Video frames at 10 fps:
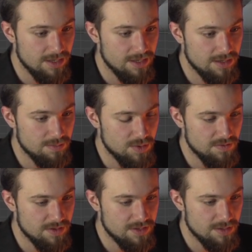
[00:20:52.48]

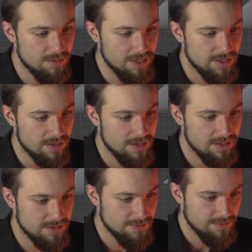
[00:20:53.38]
Move this up like
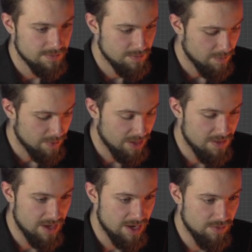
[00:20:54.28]
this.
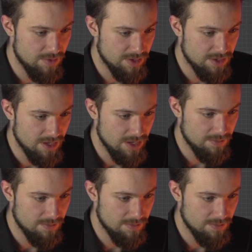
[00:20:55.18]
Then we want